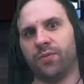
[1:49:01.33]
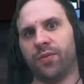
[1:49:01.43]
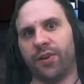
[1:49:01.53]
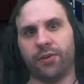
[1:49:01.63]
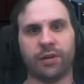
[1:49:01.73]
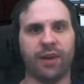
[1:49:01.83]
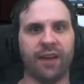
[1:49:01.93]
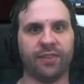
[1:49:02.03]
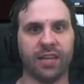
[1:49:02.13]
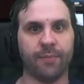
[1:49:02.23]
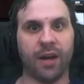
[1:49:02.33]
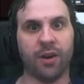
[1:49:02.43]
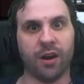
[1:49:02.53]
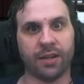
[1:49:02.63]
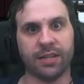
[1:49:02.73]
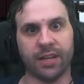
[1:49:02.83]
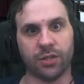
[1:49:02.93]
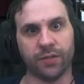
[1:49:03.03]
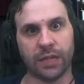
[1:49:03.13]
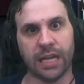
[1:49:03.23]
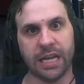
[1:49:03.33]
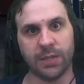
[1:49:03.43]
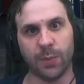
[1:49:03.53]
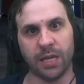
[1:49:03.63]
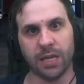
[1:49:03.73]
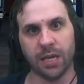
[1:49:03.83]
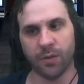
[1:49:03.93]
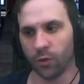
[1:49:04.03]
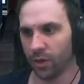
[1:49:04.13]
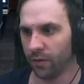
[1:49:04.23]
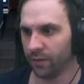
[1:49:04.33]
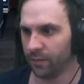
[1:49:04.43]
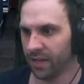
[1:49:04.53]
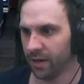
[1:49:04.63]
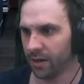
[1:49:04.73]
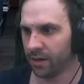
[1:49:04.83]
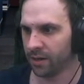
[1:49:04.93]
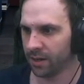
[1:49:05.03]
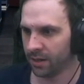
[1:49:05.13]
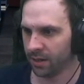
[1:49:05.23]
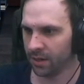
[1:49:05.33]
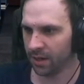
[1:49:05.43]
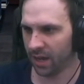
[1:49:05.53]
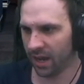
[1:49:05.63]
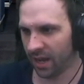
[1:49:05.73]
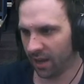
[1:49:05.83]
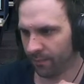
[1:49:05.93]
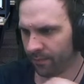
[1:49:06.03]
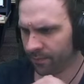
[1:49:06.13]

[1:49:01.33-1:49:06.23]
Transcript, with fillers: theory crafting about architecture for KSP, and we'll go from there. Um,